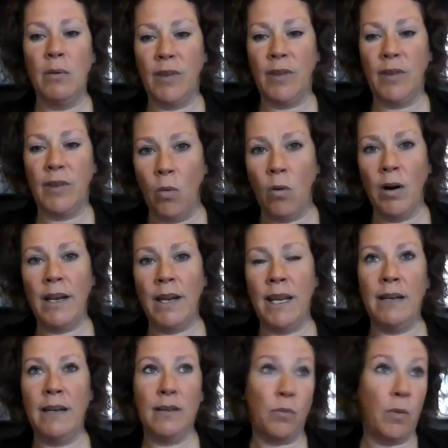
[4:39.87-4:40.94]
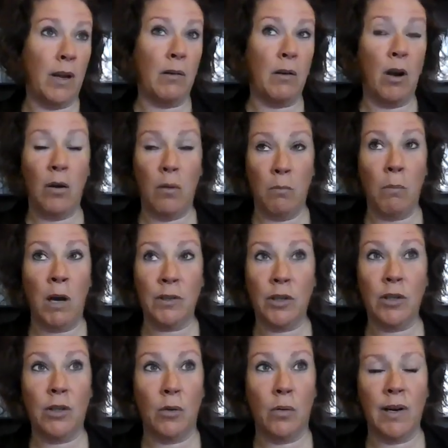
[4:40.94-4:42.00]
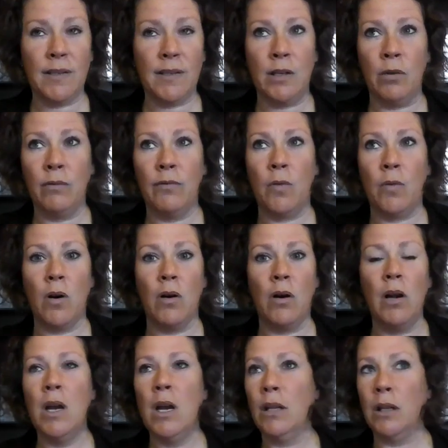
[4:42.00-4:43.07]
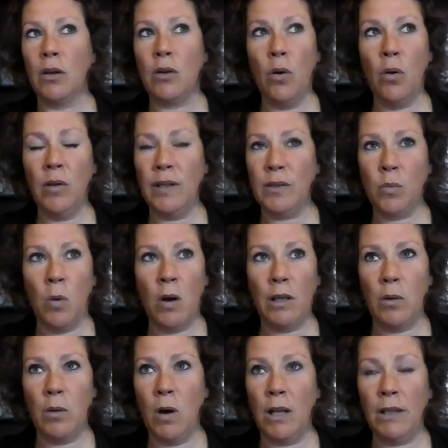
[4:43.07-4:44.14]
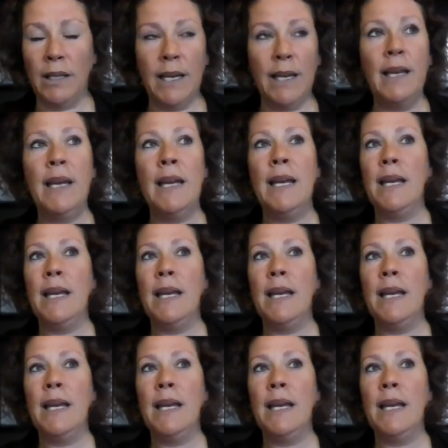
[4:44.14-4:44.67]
We've got Oregon is what Montanore is known for. Lacole is Walla Walla.